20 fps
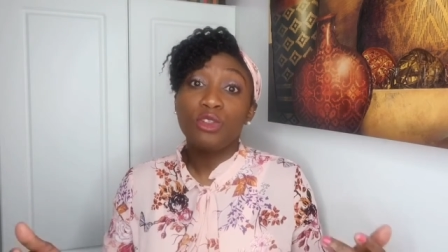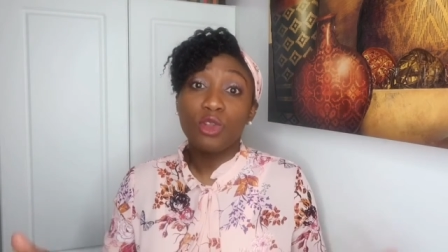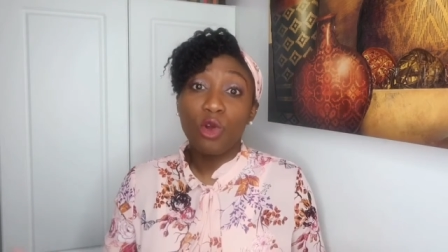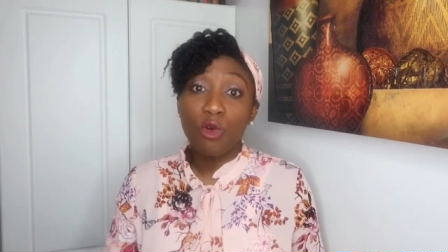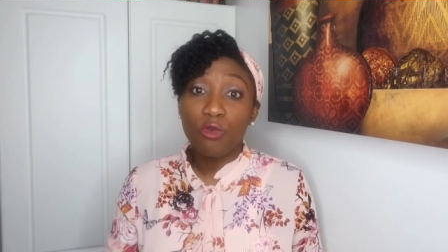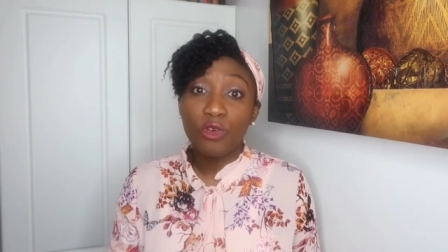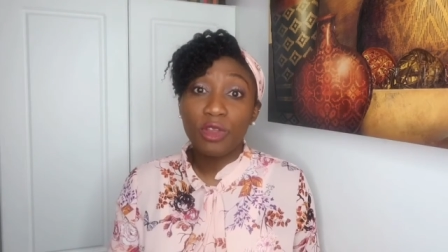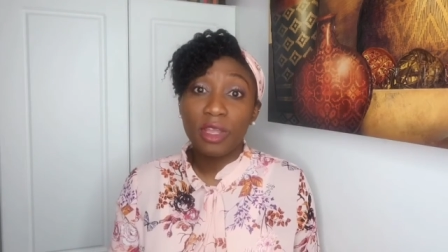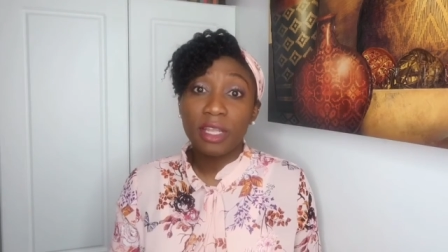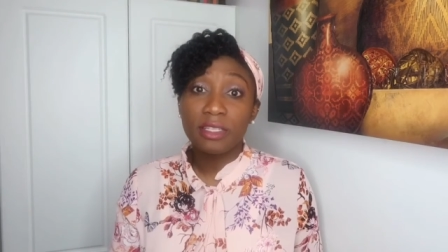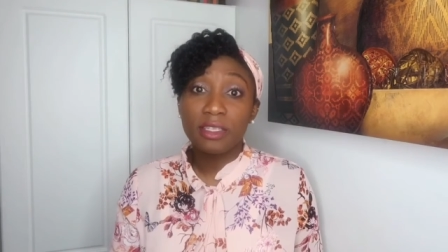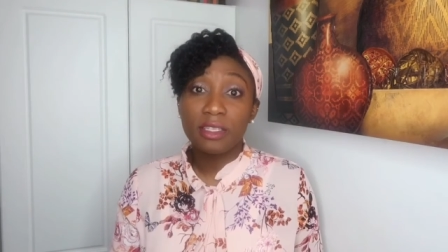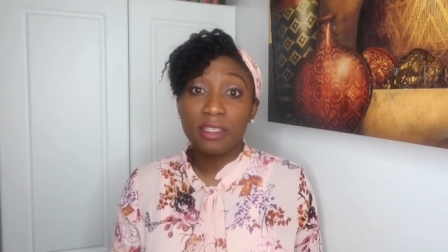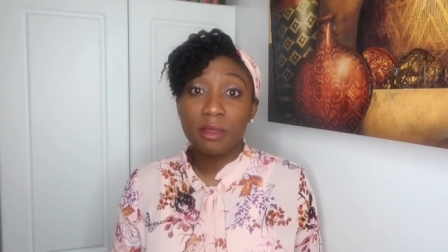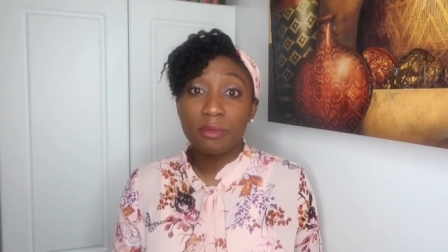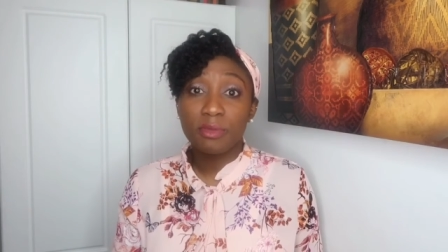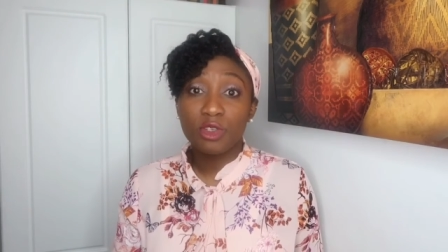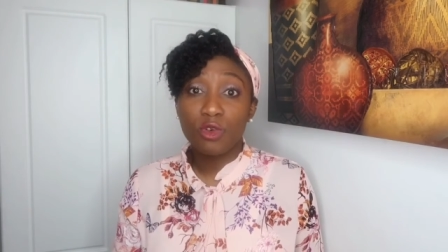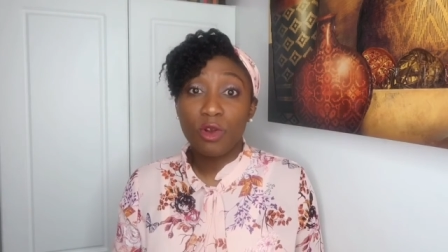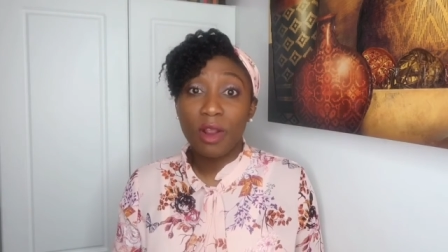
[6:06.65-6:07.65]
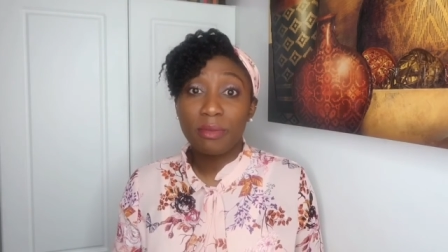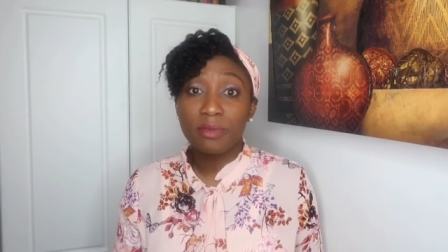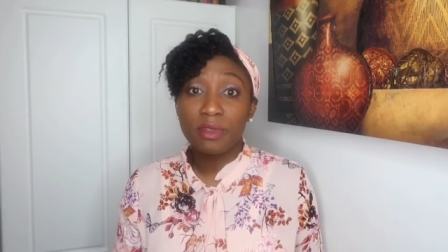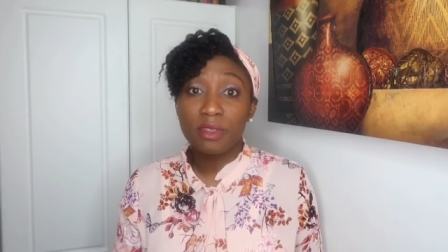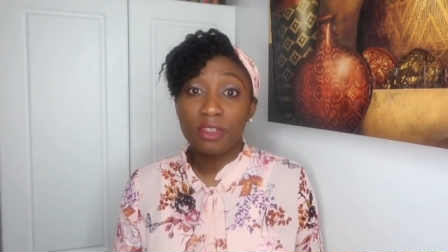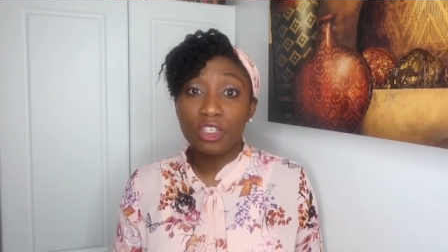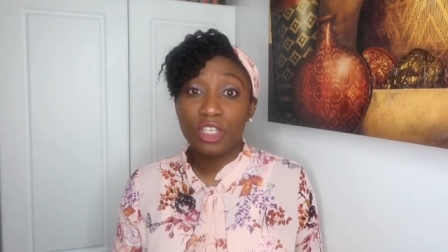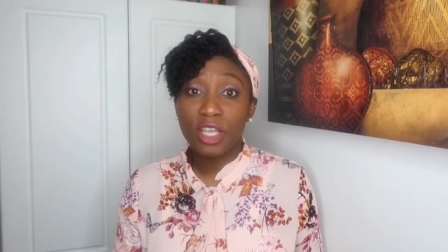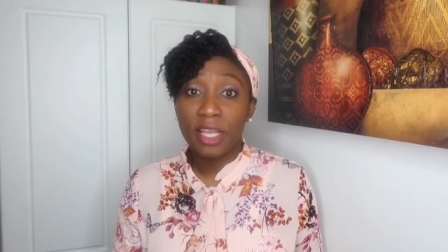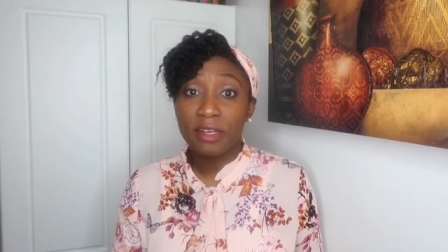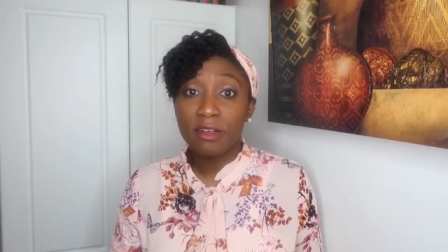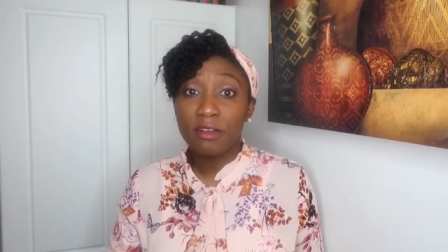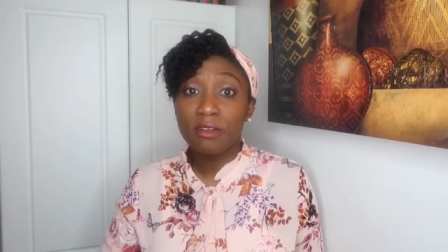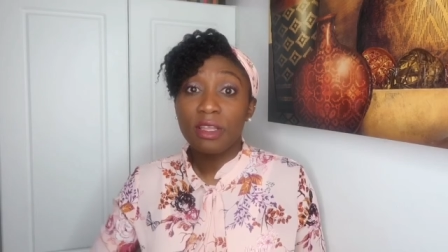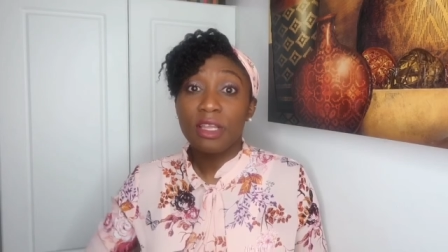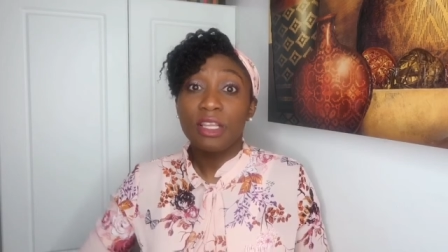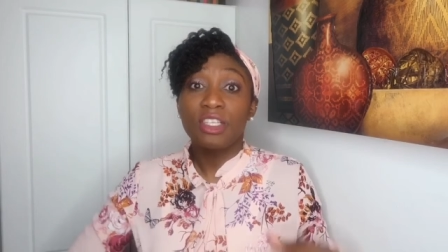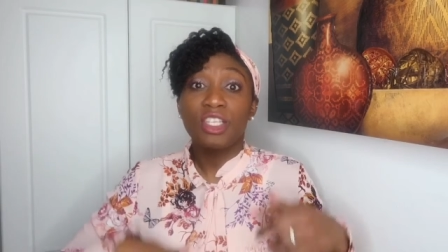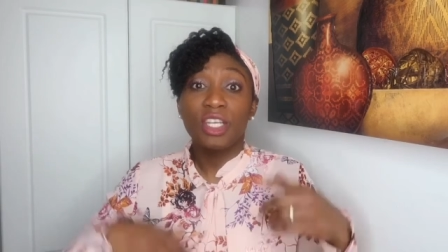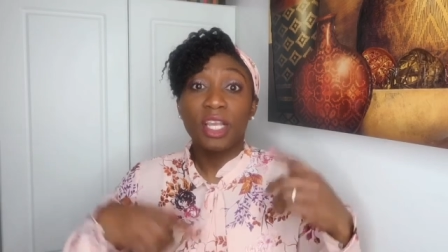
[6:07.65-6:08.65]
Don't forget to subscribe to the
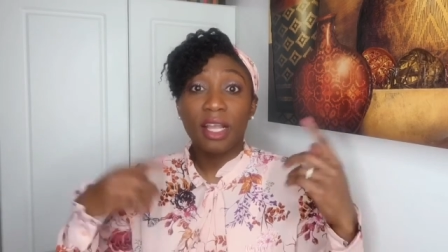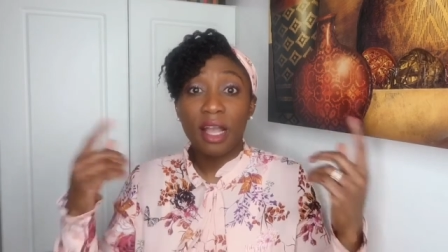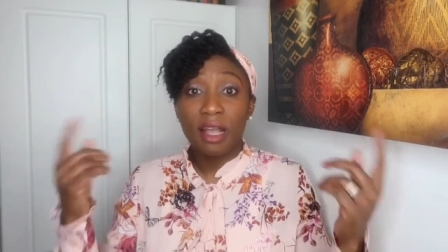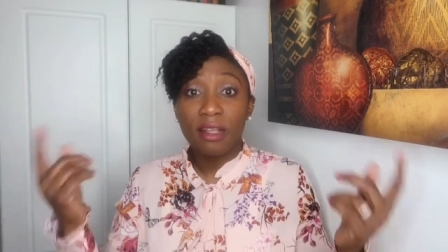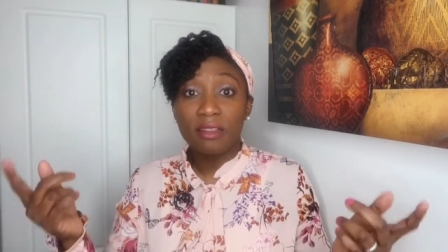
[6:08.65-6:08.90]
channel. Check